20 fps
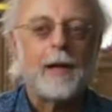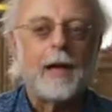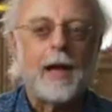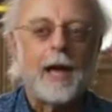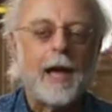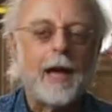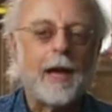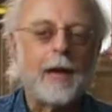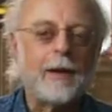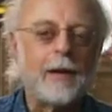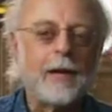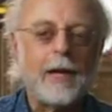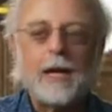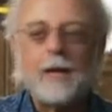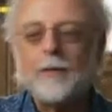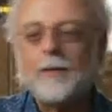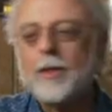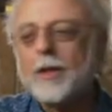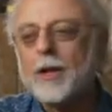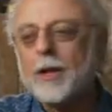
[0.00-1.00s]
And
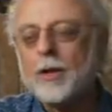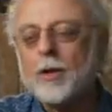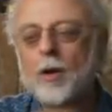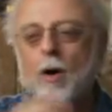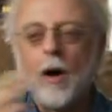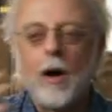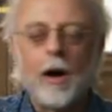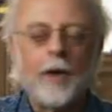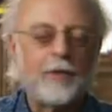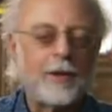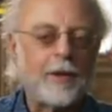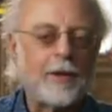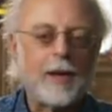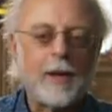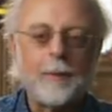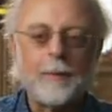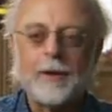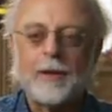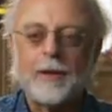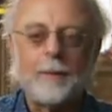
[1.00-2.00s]
even the laws that
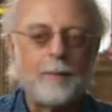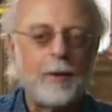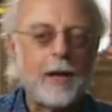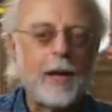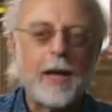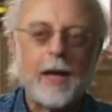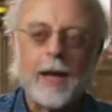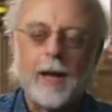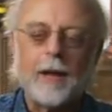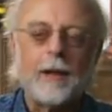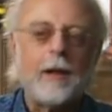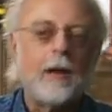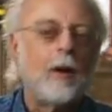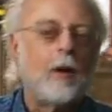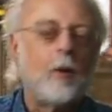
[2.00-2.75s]
come into being,